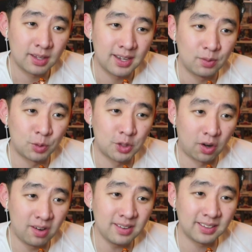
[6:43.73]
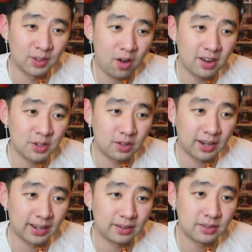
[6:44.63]
Return the Law to your
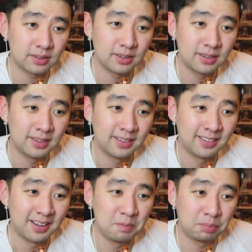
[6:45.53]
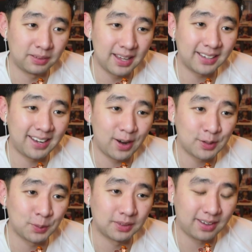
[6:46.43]
hand, and play a
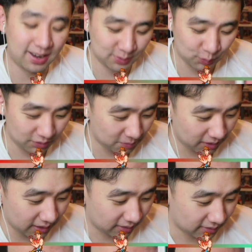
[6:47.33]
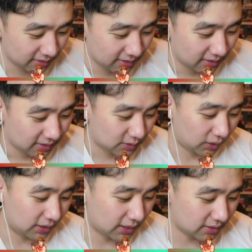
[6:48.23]
character with the cost of 3 from your hand. So I
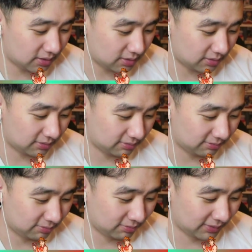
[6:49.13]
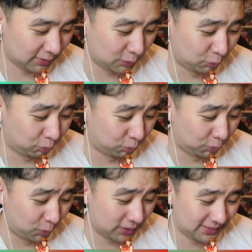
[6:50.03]
guess...
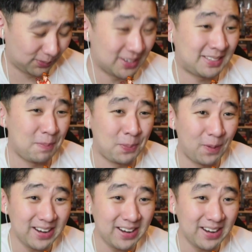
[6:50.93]
What's the point?